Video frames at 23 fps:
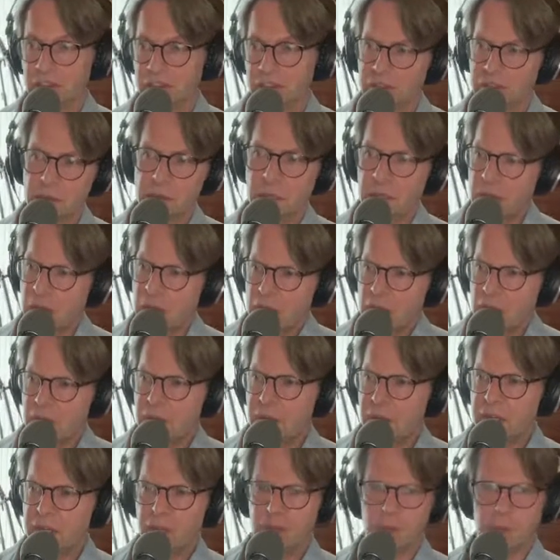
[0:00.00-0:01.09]
So I
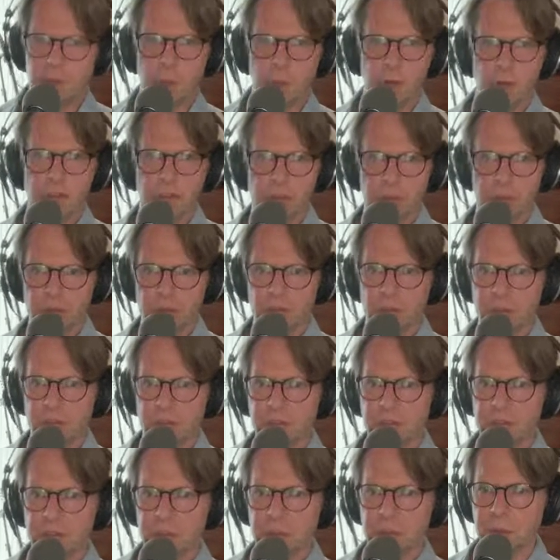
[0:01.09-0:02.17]
think it's a personal choice
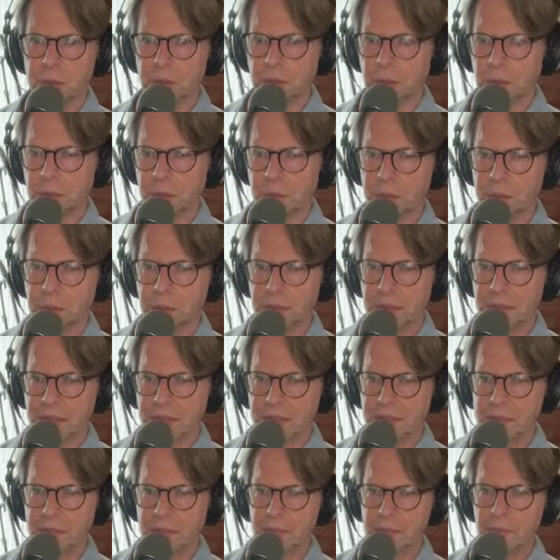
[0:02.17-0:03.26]
that we all
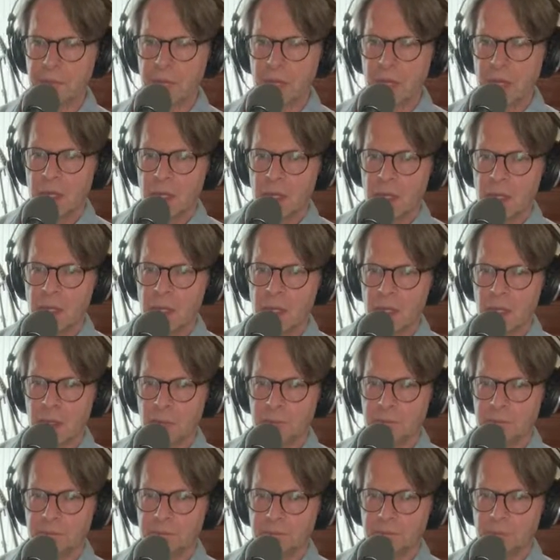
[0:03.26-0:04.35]
make.
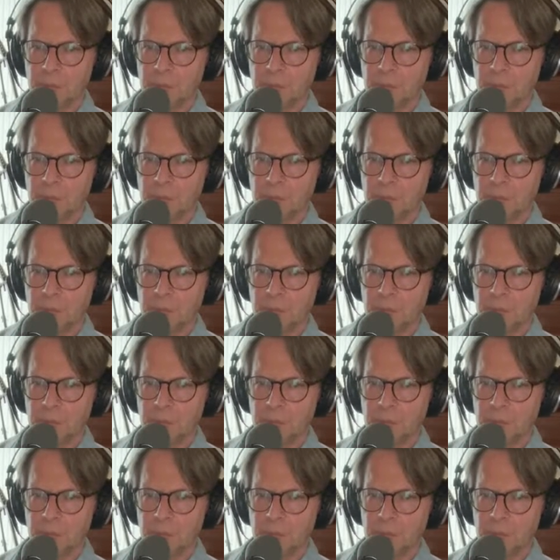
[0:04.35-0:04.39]
Um,